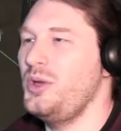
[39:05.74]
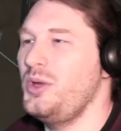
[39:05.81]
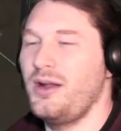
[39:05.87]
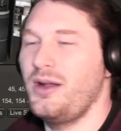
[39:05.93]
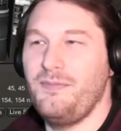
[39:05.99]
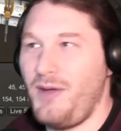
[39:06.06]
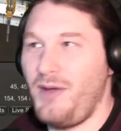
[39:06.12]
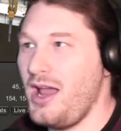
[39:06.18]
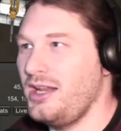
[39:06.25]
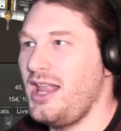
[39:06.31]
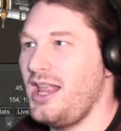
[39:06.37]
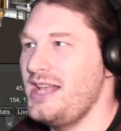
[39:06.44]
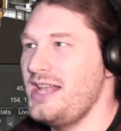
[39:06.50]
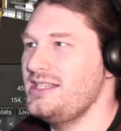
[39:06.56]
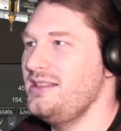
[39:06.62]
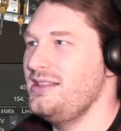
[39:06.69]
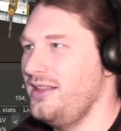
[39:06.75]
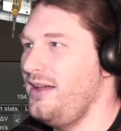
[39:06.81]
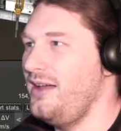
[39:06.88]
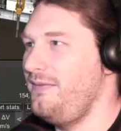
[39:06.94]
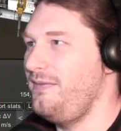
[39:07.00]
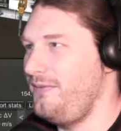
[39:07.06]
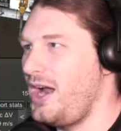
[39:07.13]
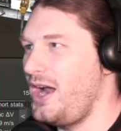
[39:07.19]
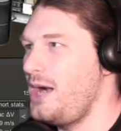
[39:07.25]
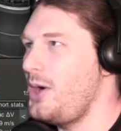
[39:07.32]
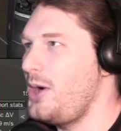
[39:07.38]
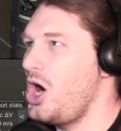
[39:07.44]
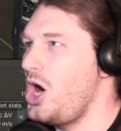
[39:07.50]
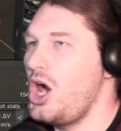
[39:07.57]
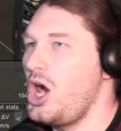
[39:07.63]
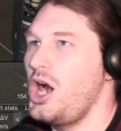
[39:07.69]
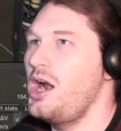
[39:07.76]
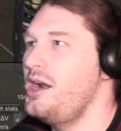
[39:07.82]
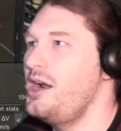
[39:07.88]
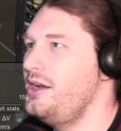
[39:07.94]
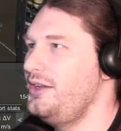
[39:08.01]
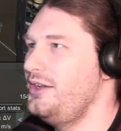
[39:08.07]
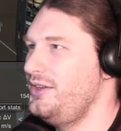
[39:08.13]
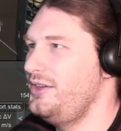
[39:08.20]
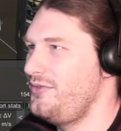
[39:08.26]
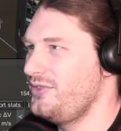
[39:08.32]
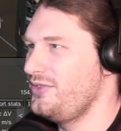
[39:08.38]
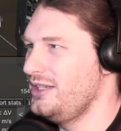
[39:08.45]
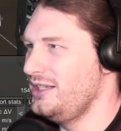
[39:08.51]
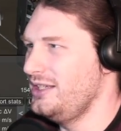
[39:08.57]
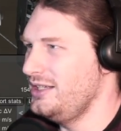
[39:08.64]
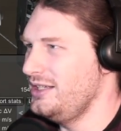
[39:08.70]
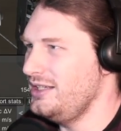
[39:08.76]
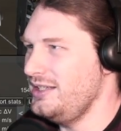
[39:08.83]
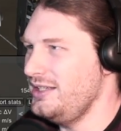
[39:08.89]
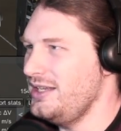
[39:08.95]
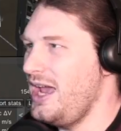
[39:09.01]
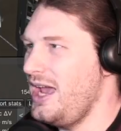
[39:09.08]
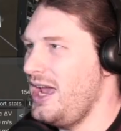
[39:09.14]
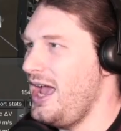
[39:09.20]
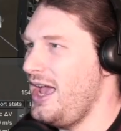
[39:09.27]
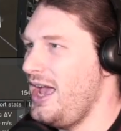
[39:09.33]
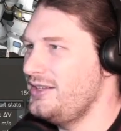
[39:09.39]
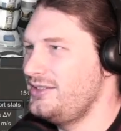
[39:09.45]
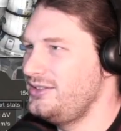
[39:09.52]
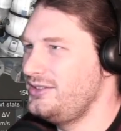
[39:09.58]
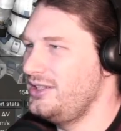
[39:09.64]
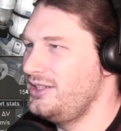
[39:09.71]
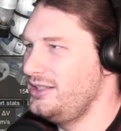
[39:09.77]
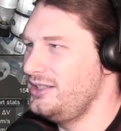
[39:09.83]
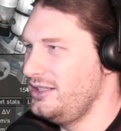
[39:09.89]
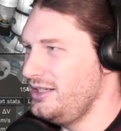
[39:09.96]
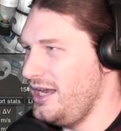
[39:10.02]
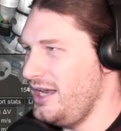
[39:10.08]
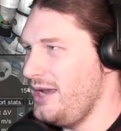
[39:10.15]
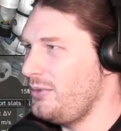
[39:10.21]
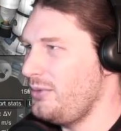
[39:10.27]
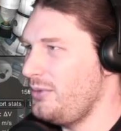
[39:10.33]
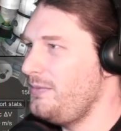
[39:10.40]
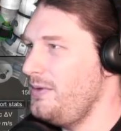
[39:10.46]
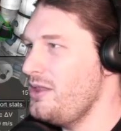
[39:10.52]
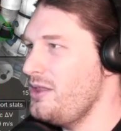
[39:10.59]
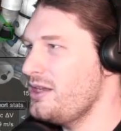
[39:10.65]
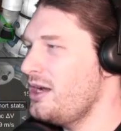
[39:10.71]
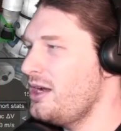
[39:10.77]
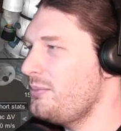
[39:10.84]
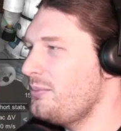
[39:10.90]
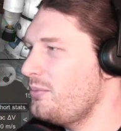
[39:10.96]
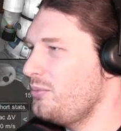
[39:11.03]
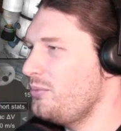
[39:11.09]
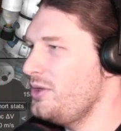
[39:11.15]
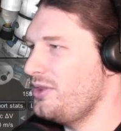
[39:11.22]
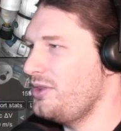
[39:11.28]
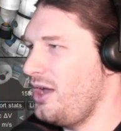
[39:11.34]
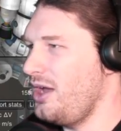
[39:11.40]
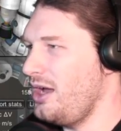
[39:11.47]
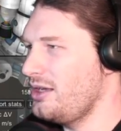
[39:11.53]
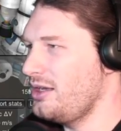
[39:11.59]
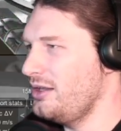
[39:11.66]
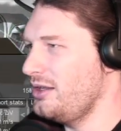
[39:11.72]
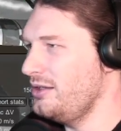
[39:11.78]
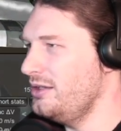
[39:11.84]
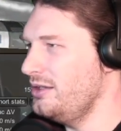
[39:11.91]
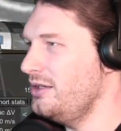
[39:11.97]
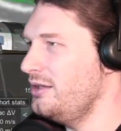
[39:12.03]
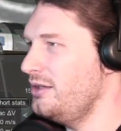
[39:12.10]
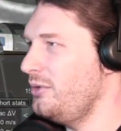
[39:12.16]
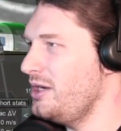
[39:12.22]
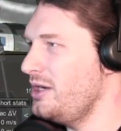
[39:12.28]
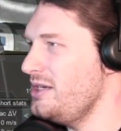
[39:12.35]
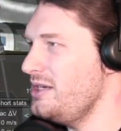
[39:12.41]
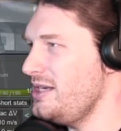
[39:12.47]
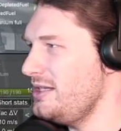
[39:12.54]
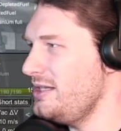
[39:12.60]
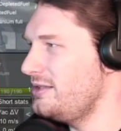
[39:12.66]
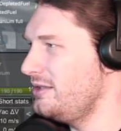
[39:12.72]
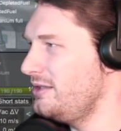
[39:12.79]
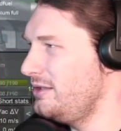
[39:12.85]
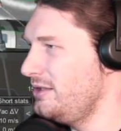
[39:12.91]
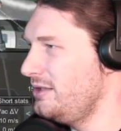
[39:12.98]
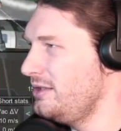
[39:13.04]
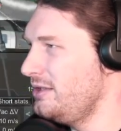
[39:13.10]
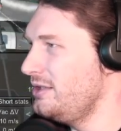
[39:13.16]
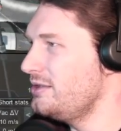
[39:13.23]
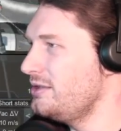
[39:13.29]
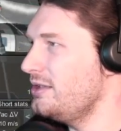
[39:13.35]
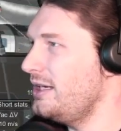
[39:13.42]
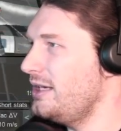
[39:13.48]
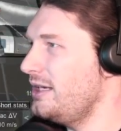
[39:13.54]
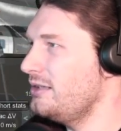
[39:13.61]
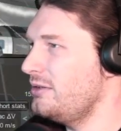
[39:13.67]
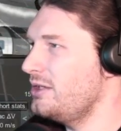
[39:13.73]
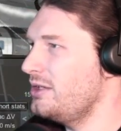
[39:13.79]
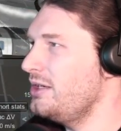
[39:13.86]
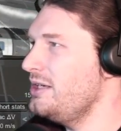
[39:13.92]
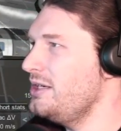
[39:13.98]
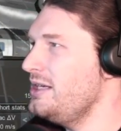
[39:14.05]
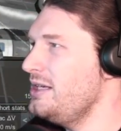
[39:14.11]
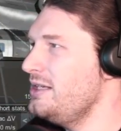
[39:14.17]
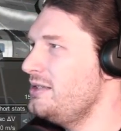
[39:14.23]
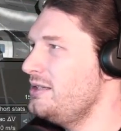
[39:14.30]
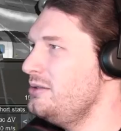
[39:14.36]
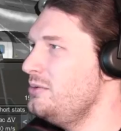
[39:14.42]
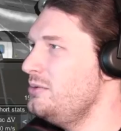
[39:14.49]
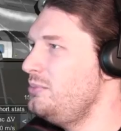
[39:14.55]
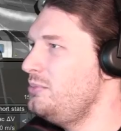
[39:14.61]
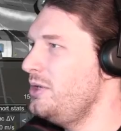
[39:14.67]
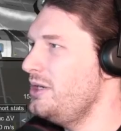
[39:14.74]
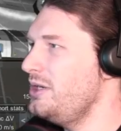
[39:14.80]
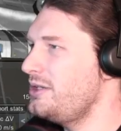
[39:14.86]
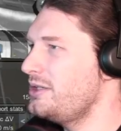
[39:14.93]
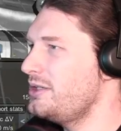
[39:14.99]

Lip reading: finalizing the farmer. Yes. And we're filling it up with what it needs. We're going to need to put